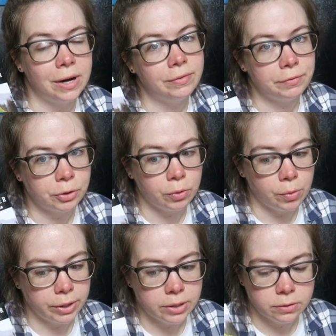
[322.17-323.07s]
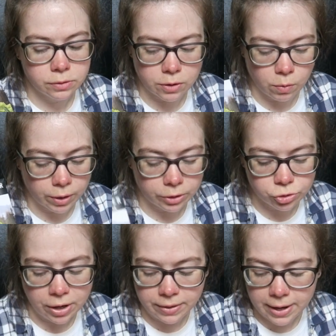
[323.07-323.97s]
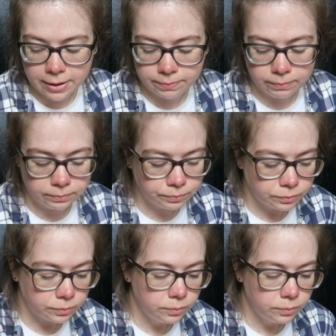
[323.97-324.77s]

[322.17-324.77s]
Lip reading: but I've never grown it. So we're going to try that.